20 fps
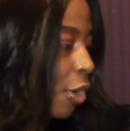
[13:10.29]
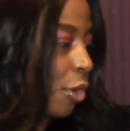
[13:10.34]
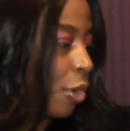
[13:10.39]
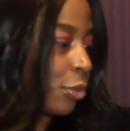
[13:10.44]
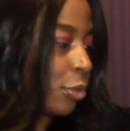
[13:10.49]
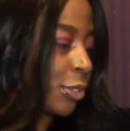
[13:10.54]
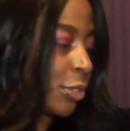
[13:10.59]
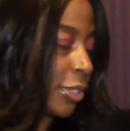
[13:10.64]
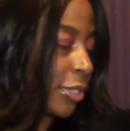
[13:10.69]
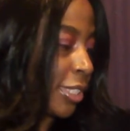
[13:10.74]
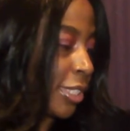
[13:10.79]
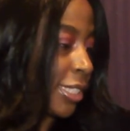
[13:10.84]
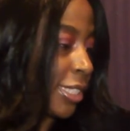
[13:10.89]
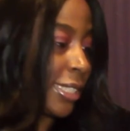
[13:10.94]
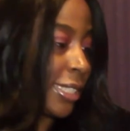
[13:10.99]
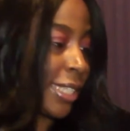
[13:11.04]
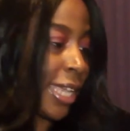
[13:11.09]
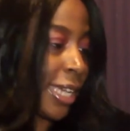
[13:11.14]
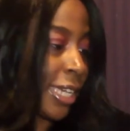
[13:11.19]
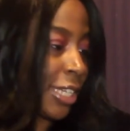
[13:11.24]
Oh, so this
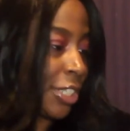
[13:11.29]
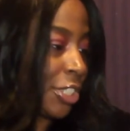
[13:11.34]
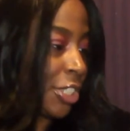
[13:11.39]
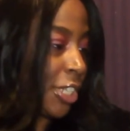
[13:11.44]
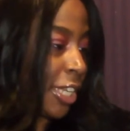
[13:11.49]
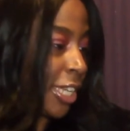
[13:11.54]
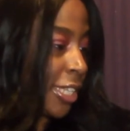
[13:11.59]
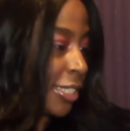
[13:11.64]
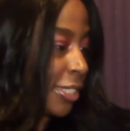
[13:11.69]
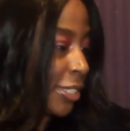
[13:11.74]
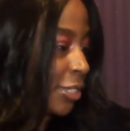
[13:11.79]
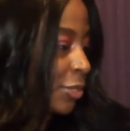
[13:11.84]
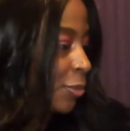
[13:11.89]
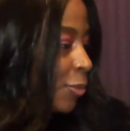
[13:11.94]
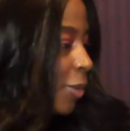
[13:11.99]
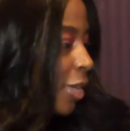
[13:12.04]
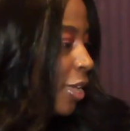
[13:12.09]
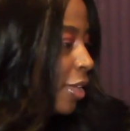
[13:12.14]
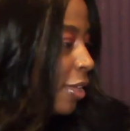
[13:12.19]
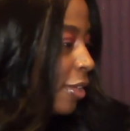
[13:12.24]
is second chance as
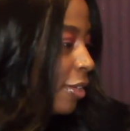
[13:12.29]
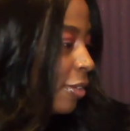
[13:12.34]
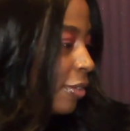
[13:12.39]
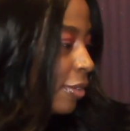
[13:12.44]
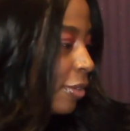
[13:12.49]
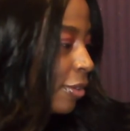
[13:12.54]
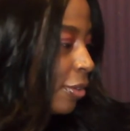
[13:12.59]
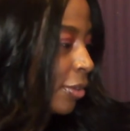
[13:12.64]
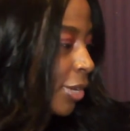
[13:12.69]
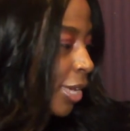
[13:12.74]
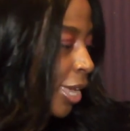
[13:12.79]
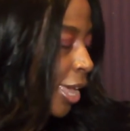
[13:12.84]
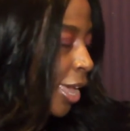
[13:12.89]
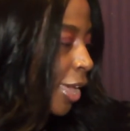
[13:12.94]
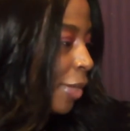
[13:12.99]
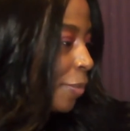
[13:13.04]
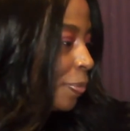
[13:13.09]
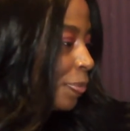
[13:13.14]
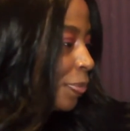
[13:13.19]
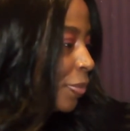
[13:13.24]
well.
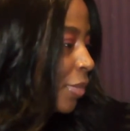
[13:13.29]
Okay.